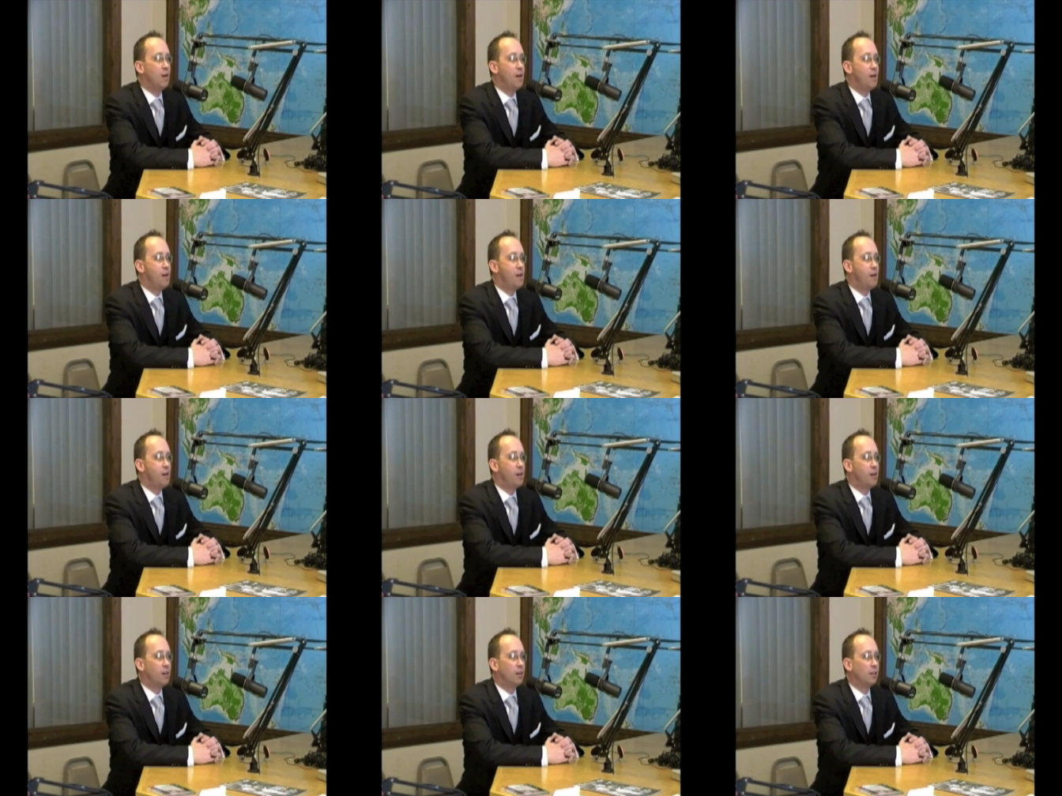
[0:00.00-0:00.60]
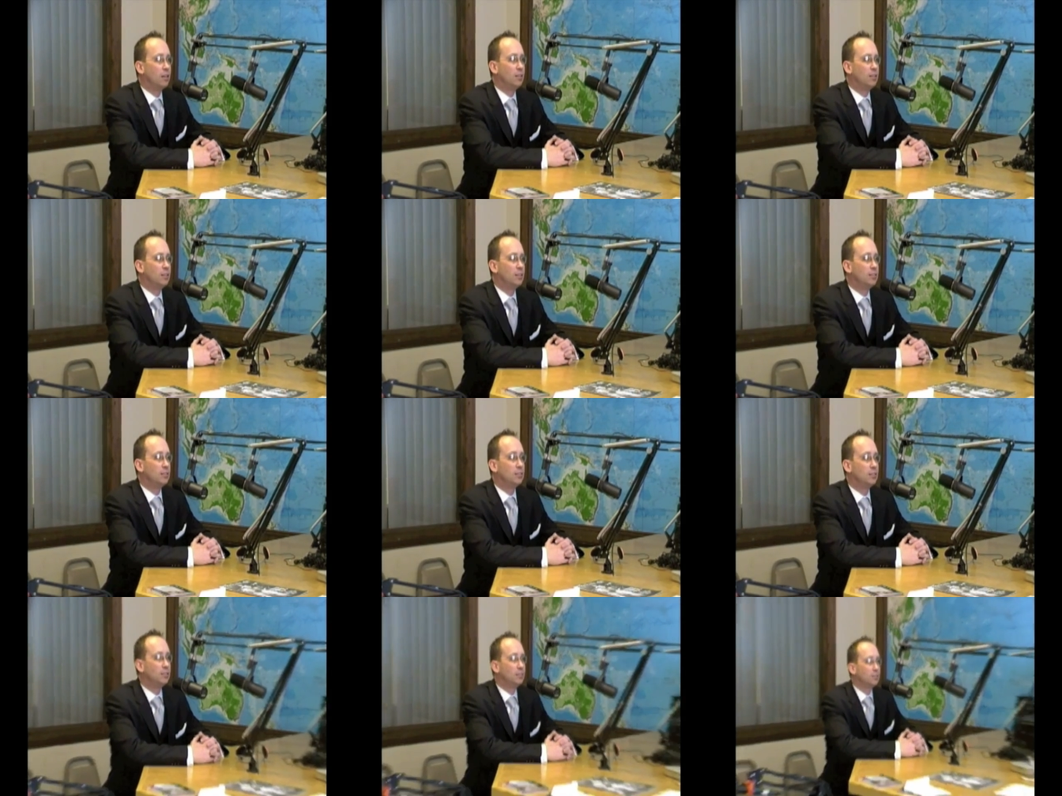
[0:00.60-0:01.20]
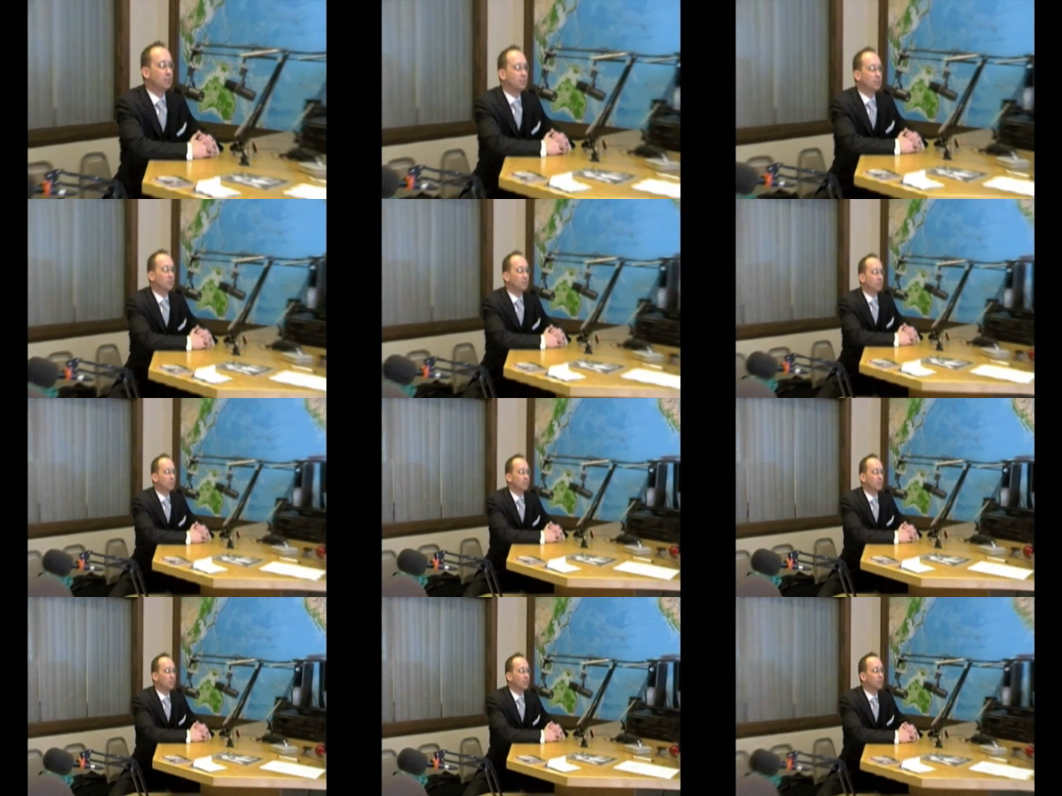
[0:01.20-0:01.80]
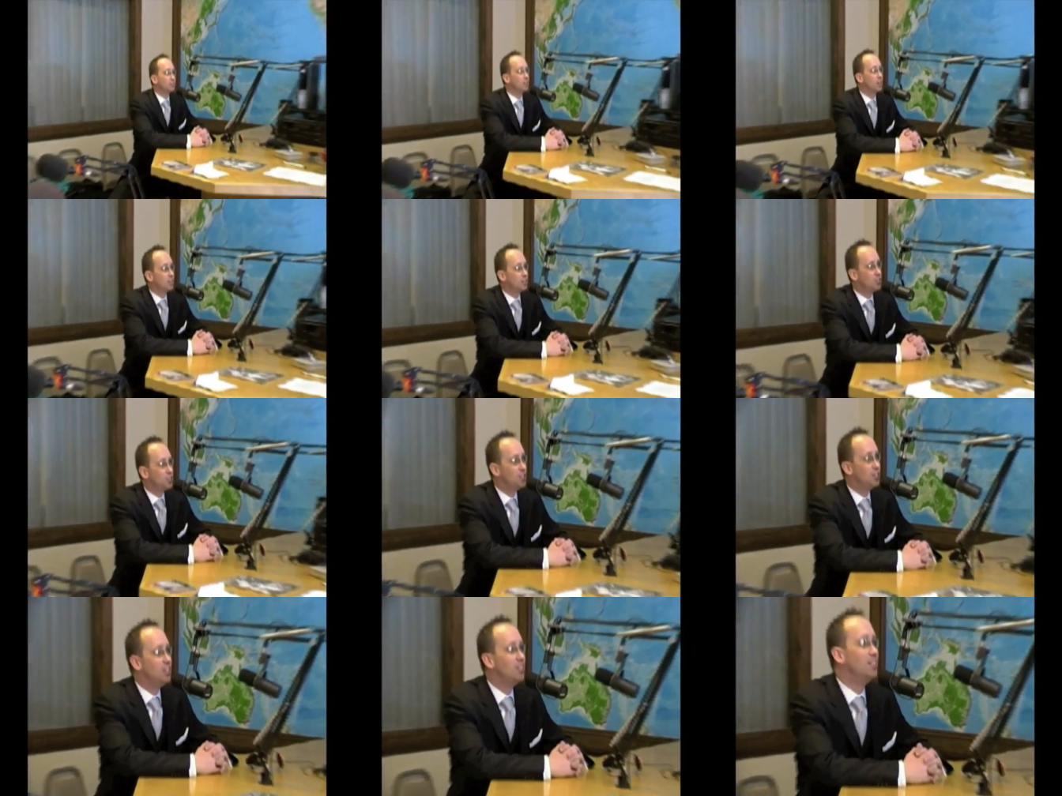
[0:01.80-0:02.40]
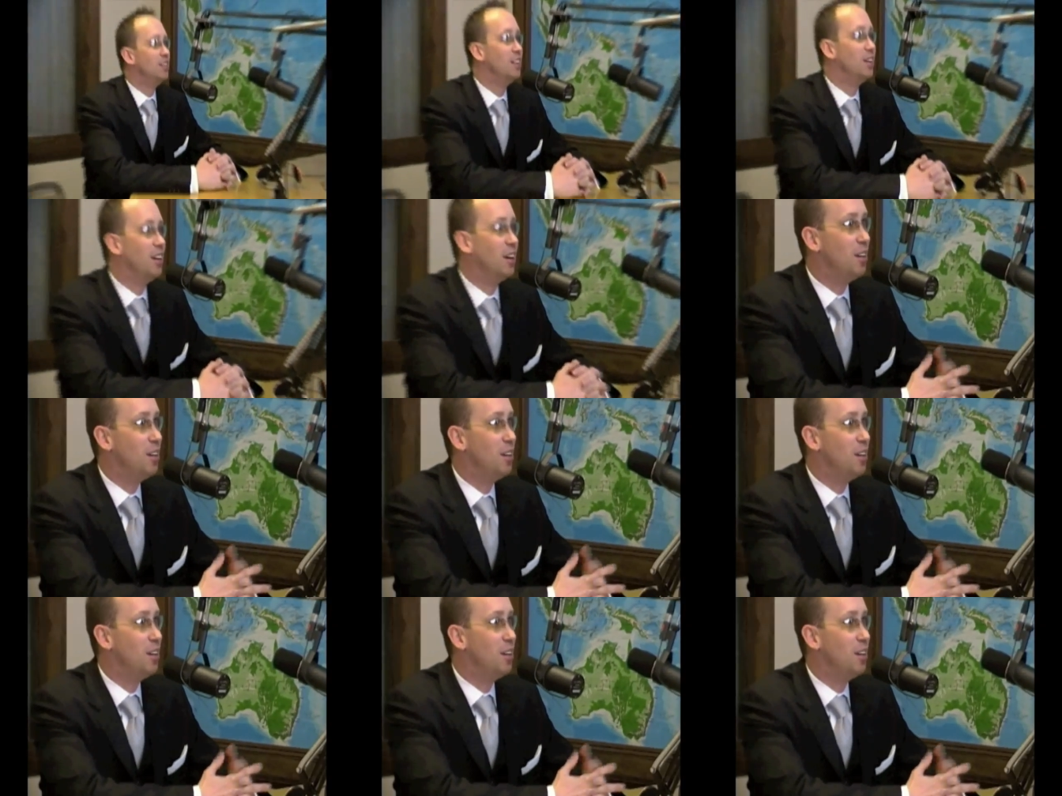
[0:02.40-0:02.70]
it's a little touchy.